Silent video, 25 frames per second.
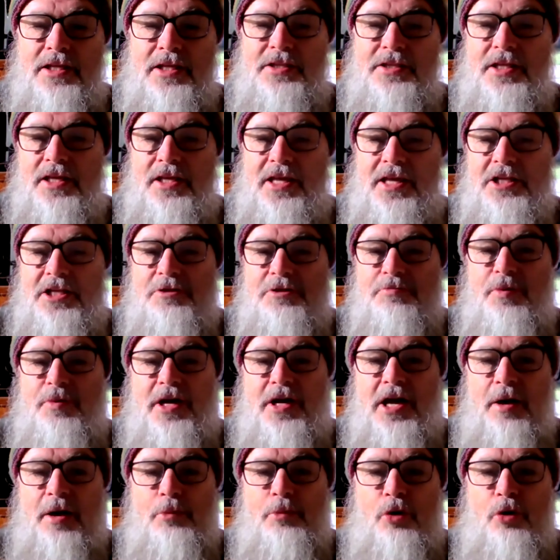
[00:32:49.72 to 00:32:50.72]
Let the kids
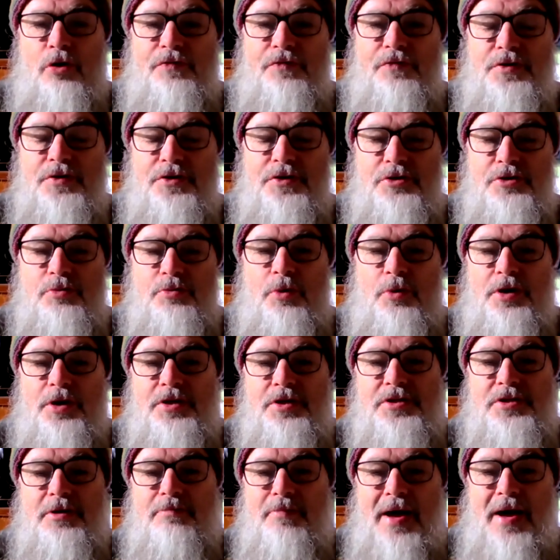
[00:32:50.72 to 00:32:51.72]
become orphans. What
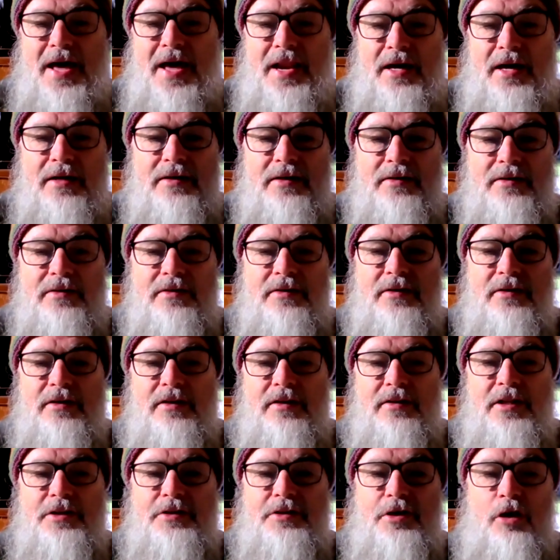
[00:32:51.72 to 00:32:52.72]
does it matter?
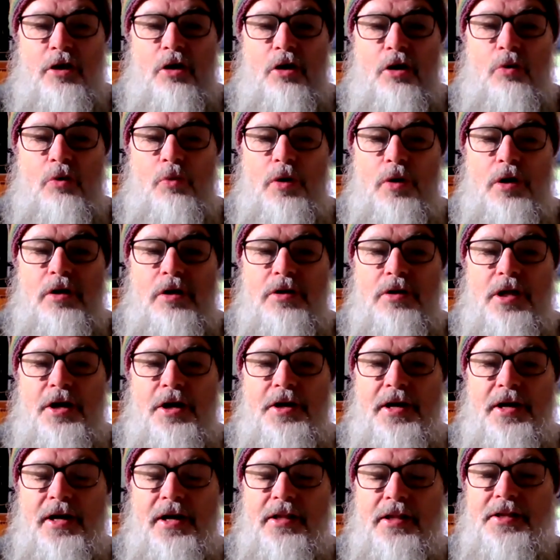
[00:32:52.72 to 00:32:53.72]
Let the whole world
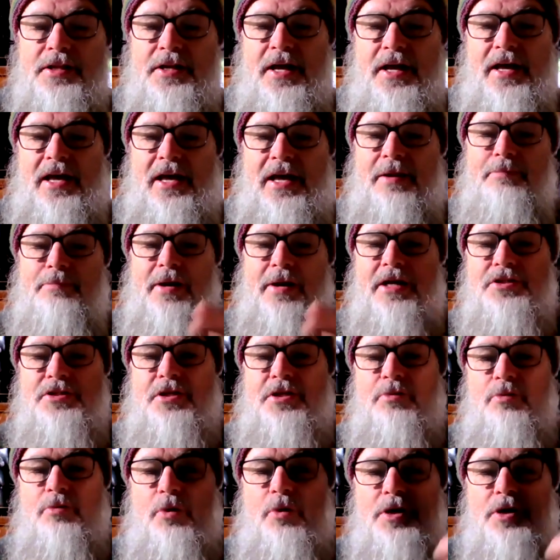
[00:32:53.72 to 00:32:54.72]
go to hell in a
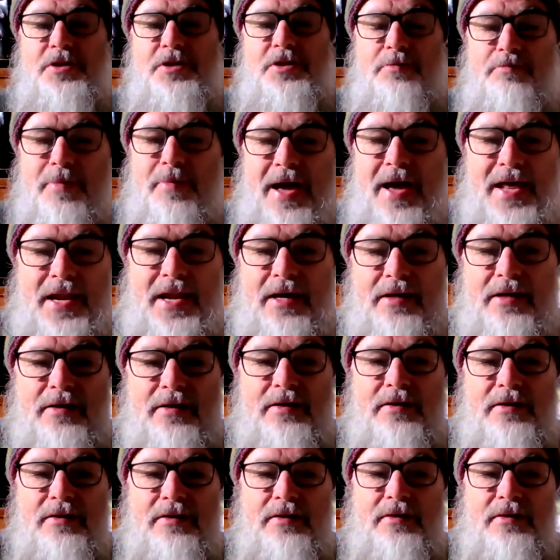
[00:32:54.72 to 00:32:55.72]
handbasket. What does it matter?
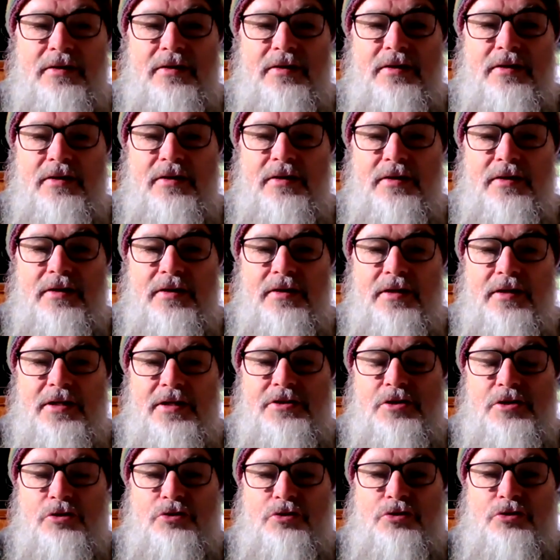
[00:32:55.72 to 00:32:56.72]

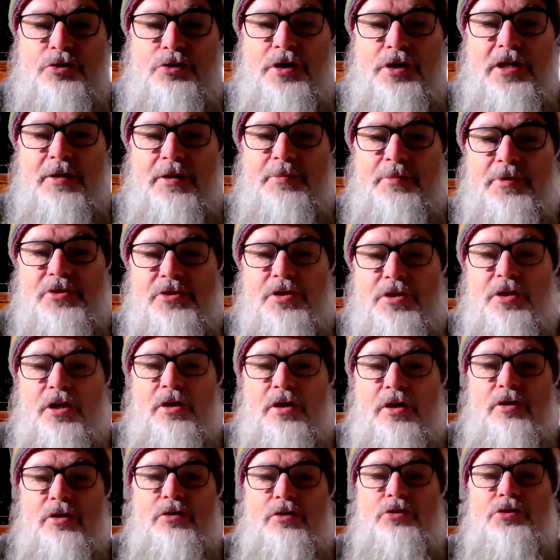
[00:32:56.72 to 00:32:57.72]
It's a dream. It's an
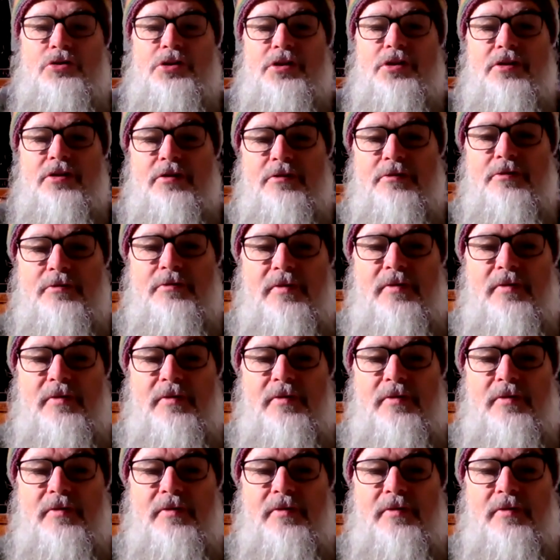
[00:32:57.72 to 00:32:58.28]
illusion.